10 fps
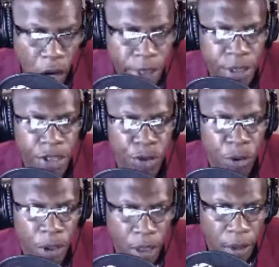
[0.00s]
after
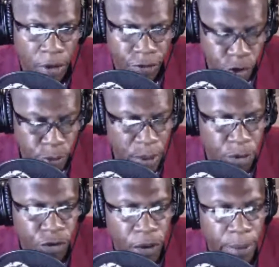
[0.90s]
talking to
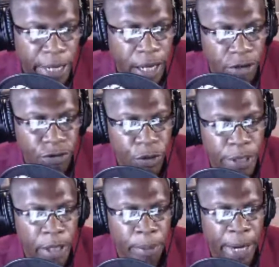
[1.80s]
a few people from
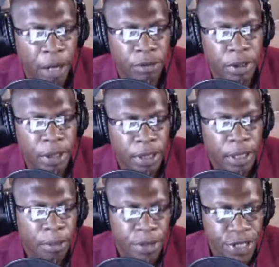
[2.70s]
California
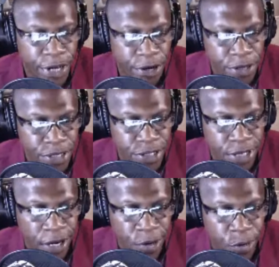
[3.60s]
about Ms.
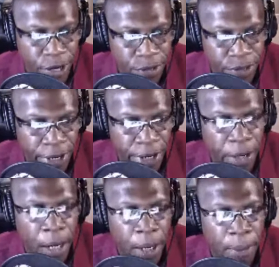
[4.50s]
Harris's
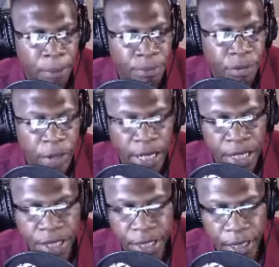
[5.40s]
record there,
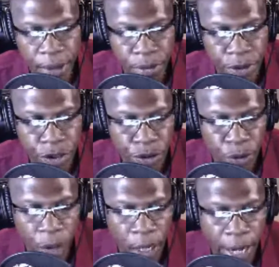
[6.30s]
none
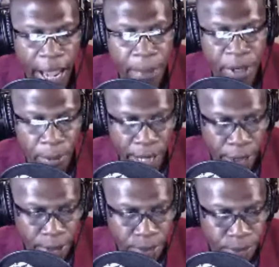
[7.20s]
seemed too
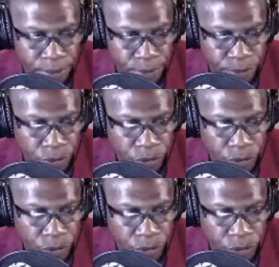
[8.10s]
happy about it.